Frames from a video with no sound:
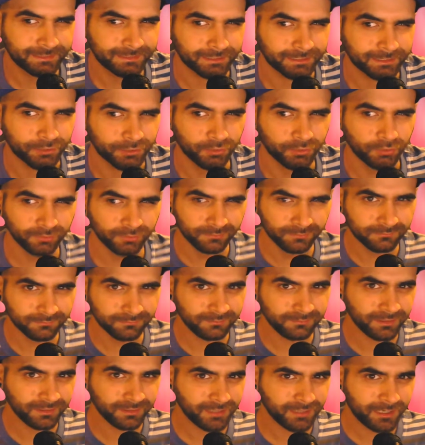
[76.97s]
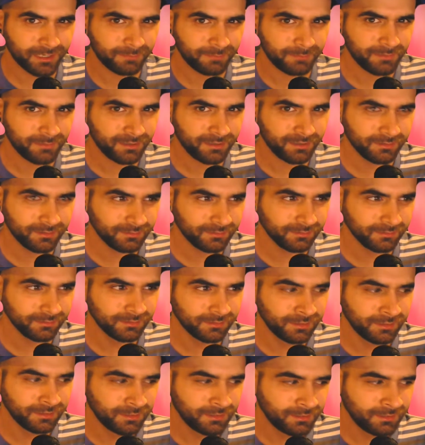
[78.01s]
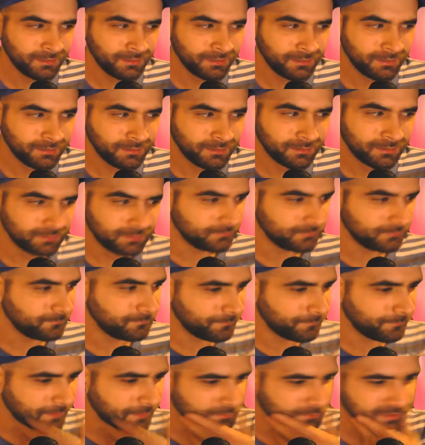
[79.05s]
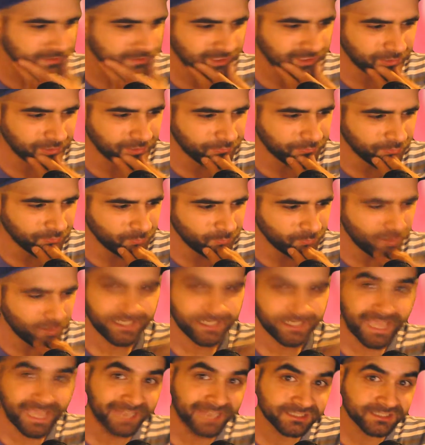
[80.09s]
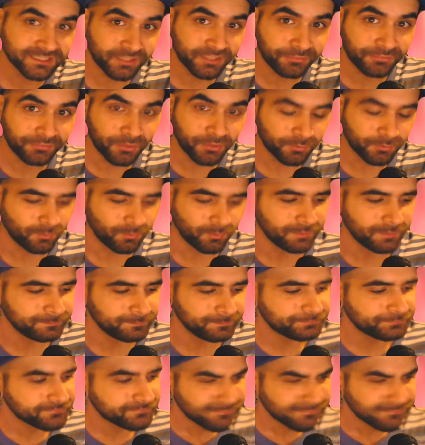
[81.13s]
third Nightmare? Was it the third one? Yeah, it's the third one.